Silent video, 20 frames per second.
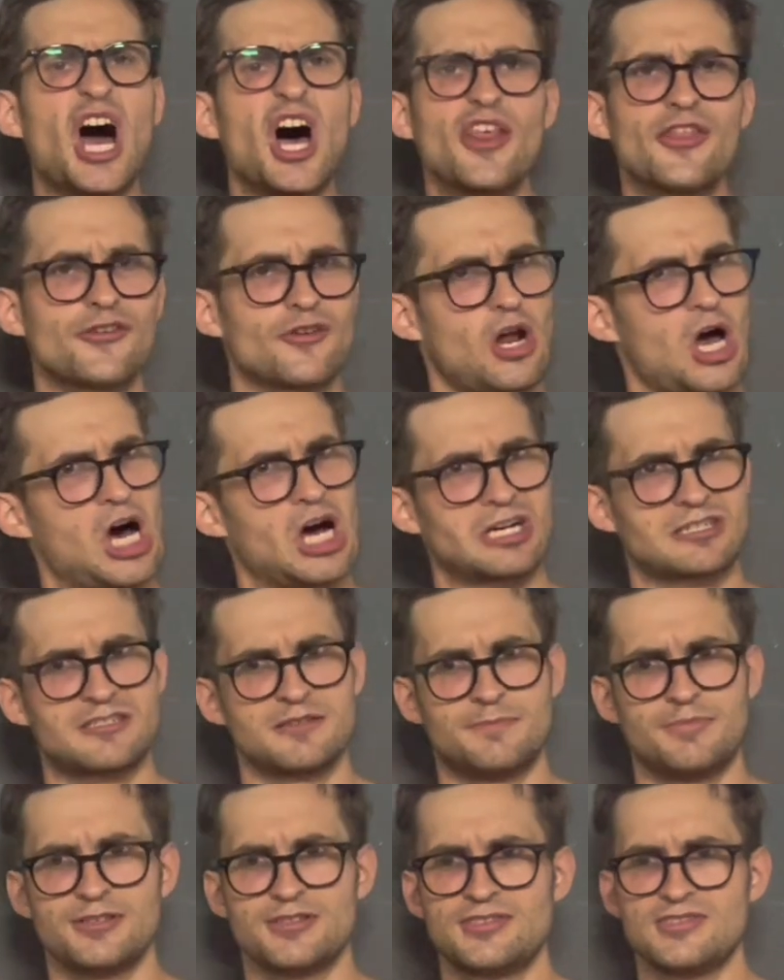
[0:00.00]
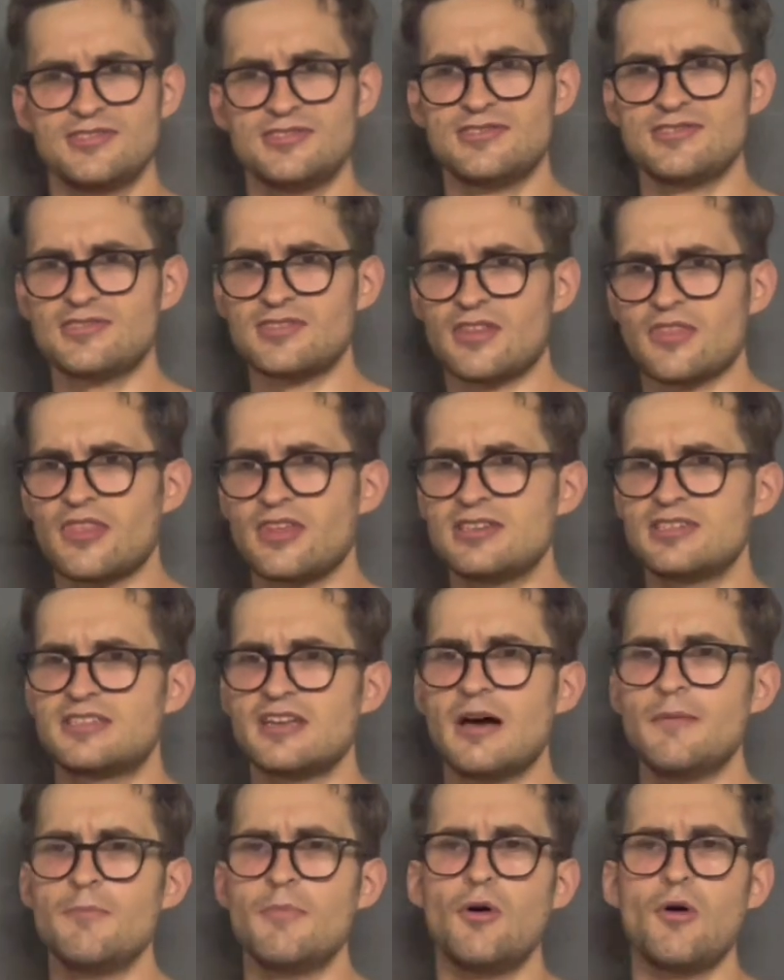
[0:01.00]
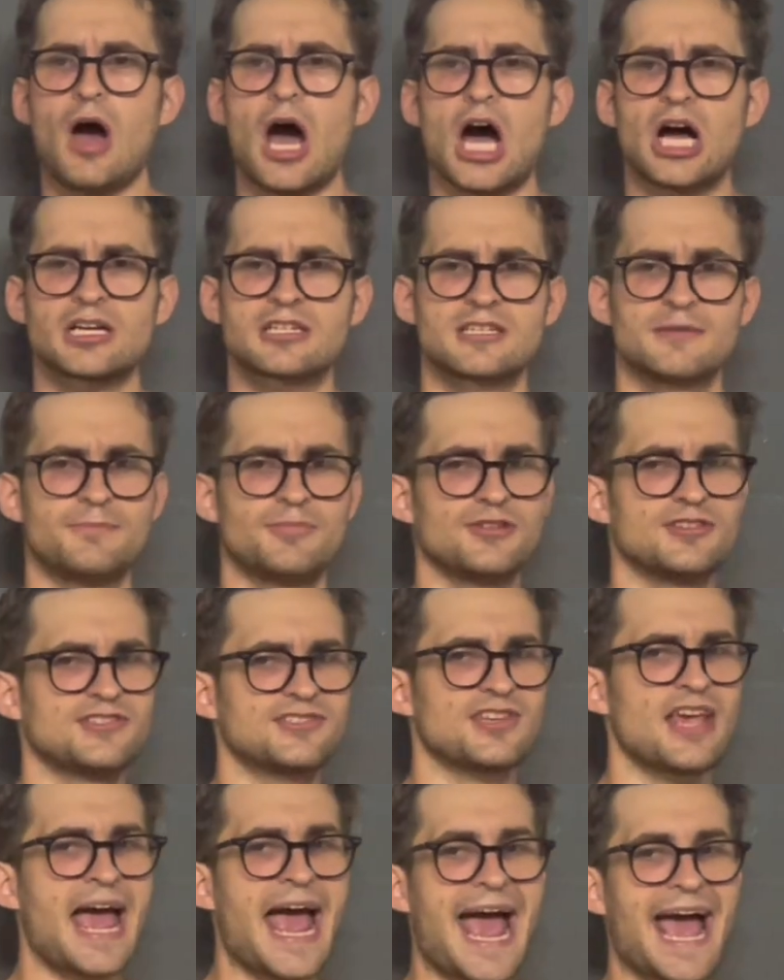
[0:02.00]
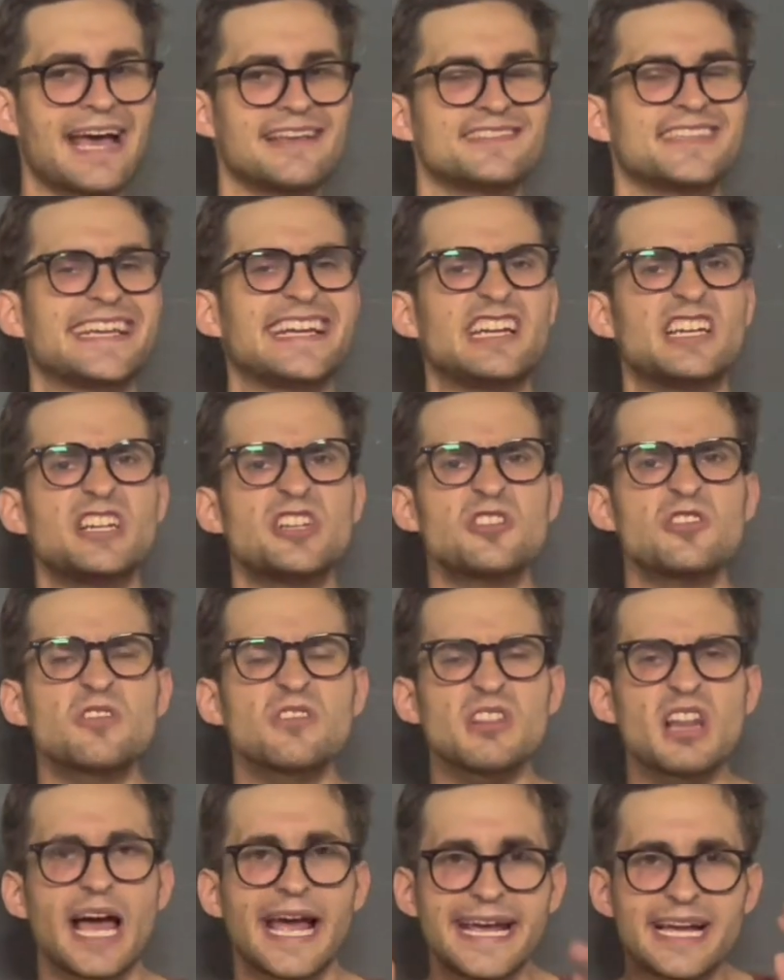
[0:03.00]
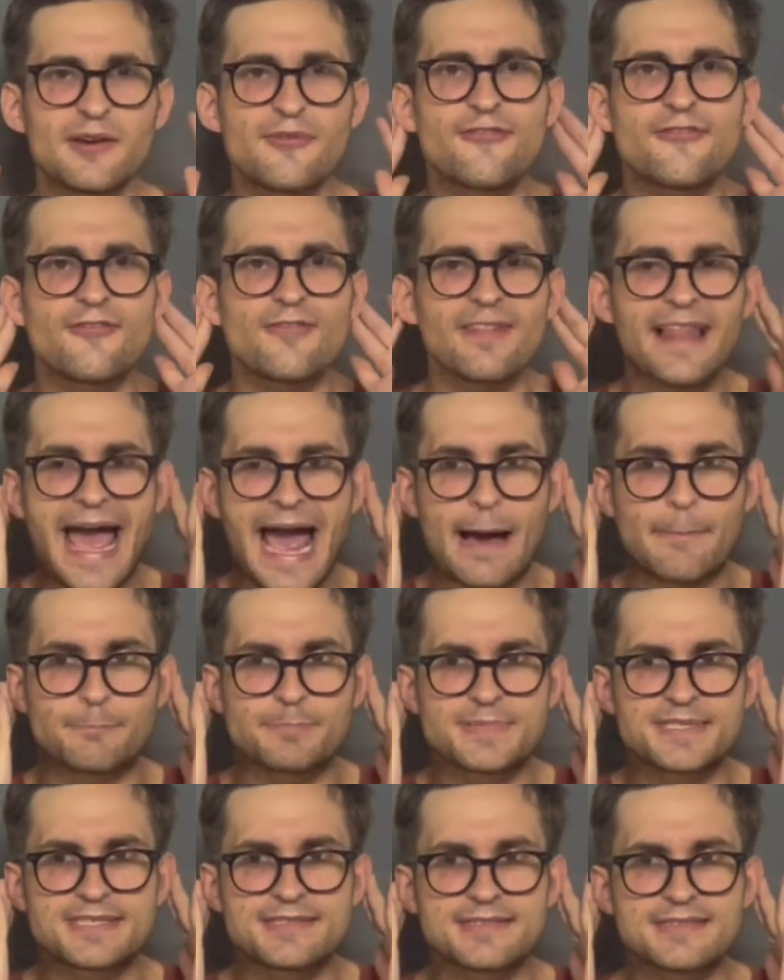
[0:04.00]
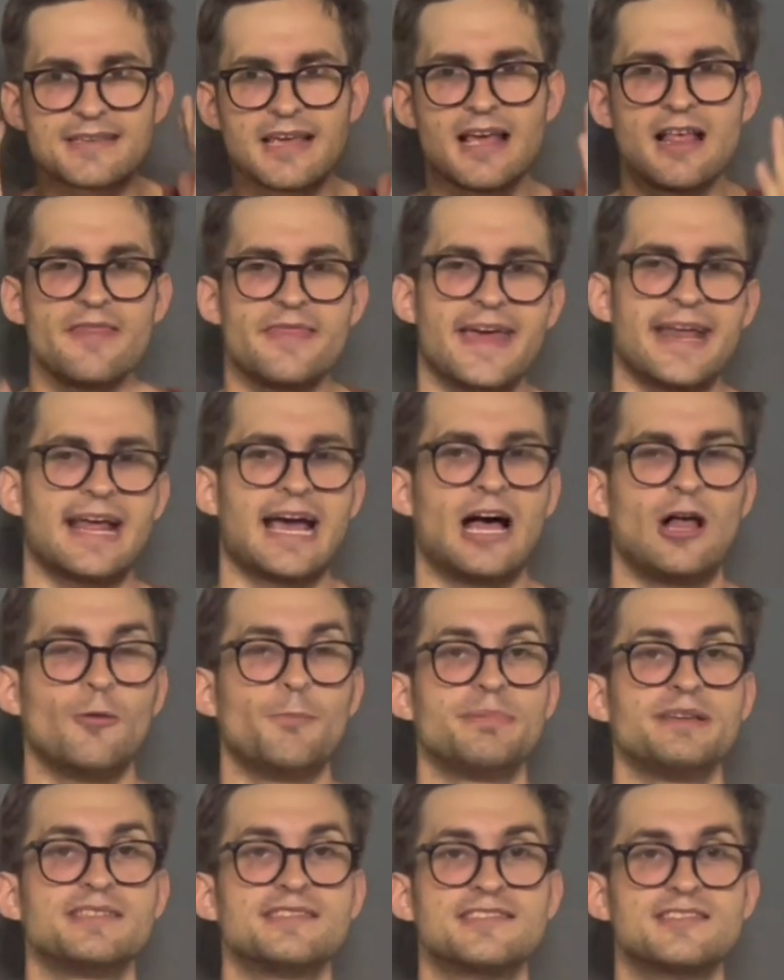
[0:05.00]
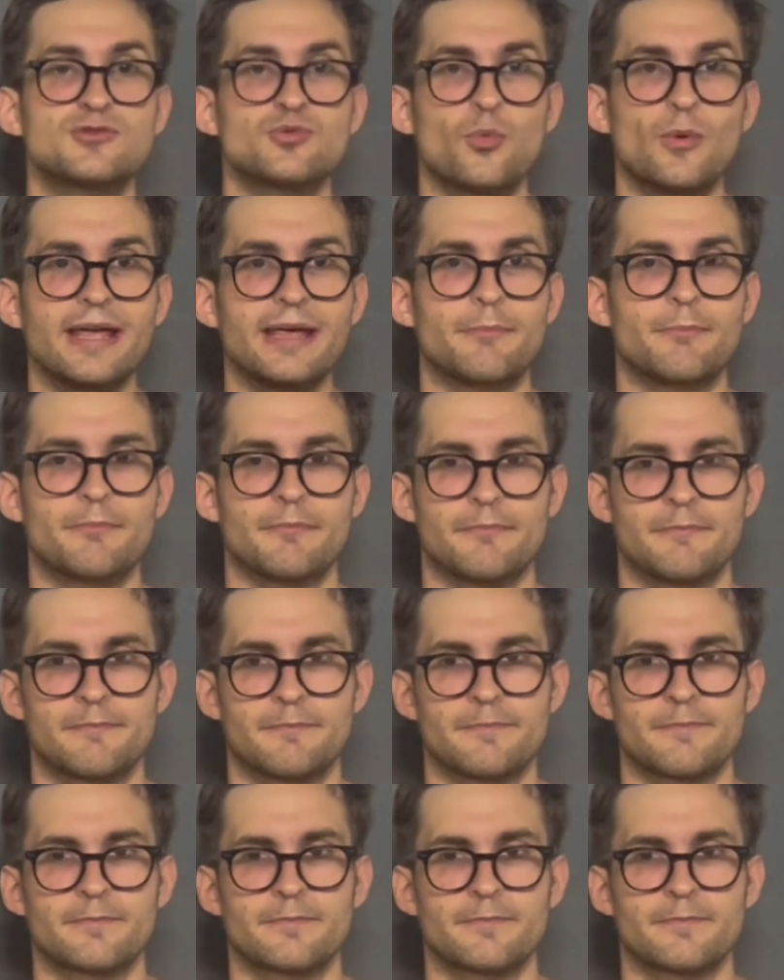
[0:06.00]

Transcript: other octopuses, the Dumbo octopus has ear-like flaps that help it swim.